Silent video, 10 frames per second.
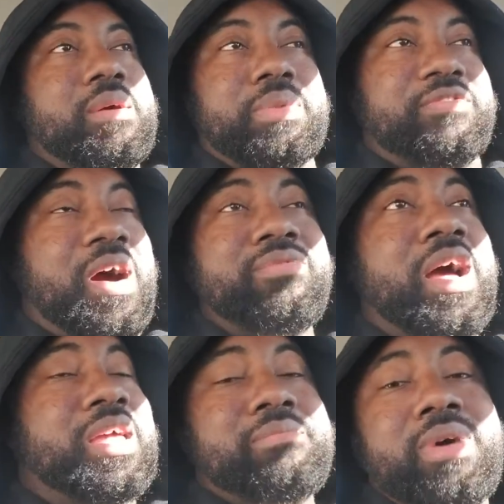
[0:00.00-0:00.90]
But if I'm
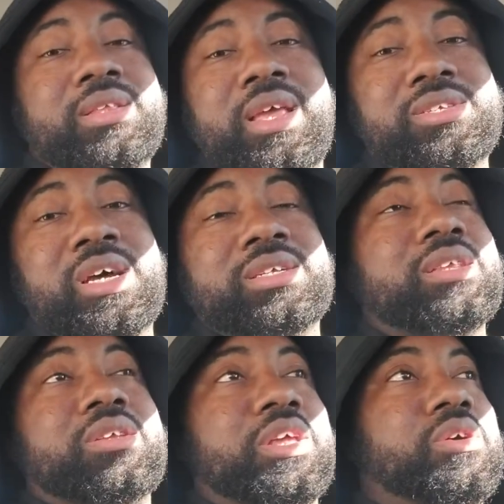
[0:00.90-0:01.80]
not getting my dick sucked
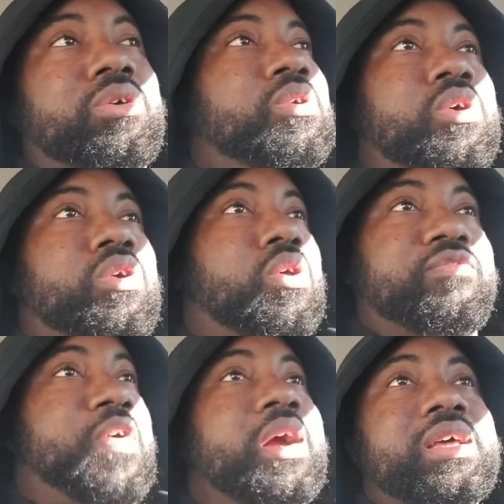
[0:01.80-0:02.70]
out the deal or
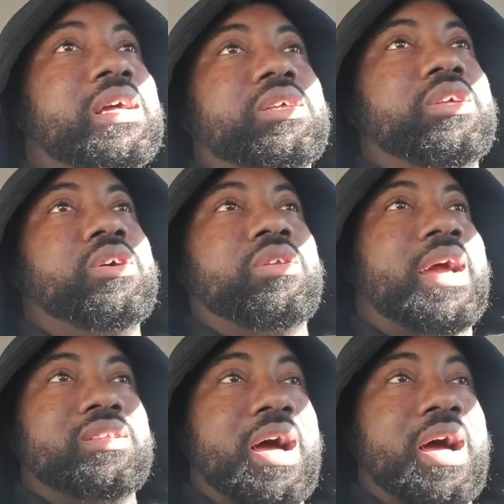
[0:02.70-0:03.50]
fucking out the deal, like,